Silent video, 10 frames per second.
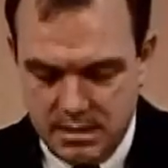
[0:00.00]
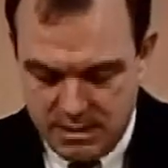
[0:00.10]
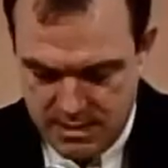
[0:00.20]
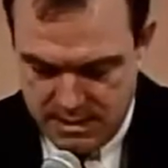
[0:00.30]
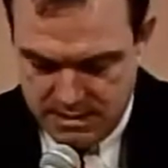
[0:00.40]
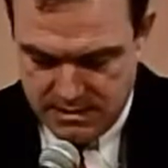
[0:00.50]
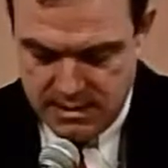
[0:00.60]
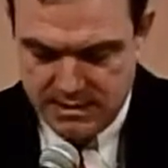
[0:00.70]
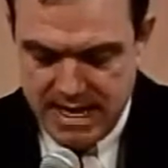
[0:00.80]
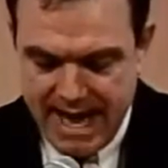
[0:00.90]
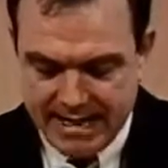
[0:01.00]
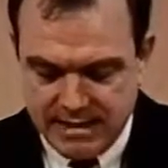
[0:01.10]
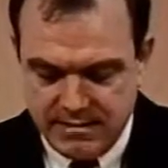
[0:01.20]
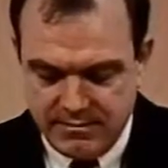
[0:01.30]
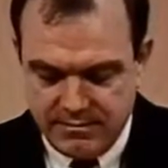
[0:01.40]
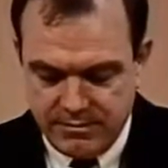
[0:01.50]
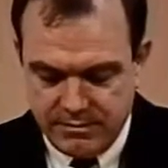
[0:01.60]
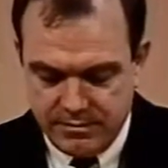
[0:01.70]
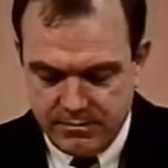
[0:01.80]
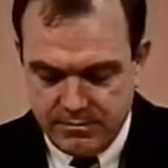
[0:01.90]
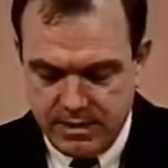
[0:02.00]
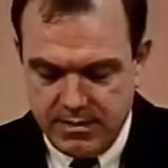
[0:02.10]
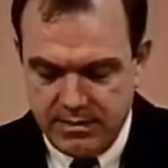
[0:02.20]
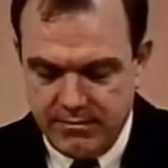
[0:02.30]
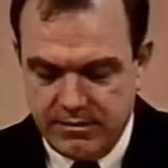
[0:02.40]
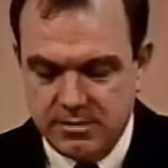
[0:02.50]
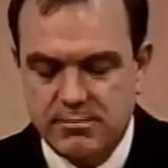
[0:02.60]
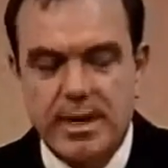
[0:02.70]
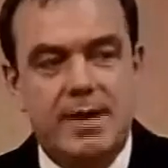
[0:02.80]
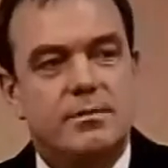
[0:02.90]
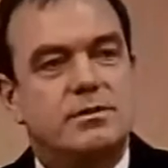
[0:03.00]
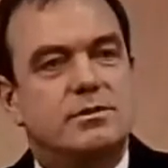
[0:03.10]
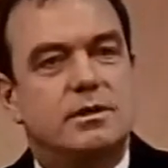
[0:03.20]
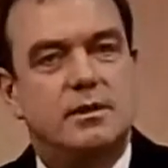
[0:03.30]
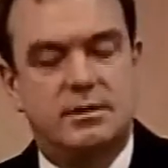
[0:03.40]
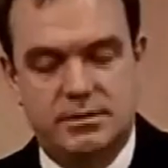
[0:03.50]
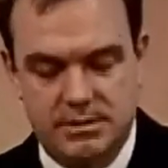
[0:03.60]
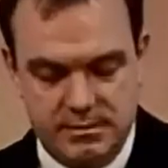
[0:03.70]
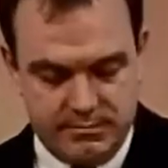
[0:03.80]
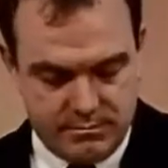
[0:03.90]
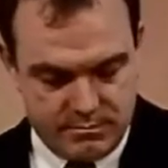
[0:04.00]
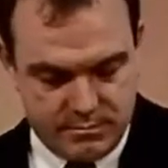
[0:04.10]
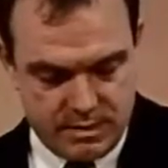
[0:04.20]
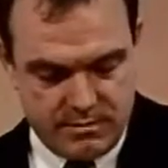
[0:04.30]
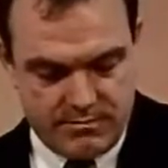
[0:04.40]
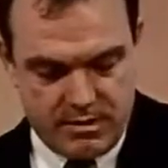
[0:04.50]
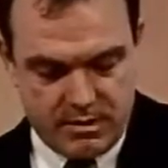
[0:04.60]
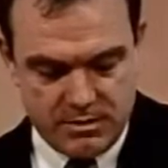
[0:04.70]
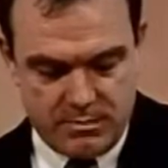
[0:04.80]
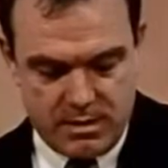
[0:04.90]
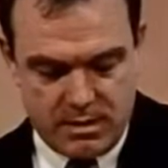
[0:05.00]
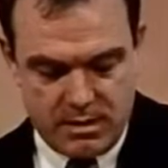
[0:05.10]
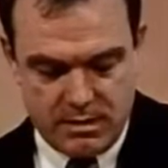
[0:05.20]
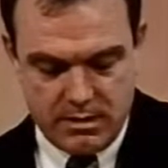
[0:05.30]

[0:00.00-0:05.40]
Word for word: He's, he's active in the First Baptist Church of Forest Park,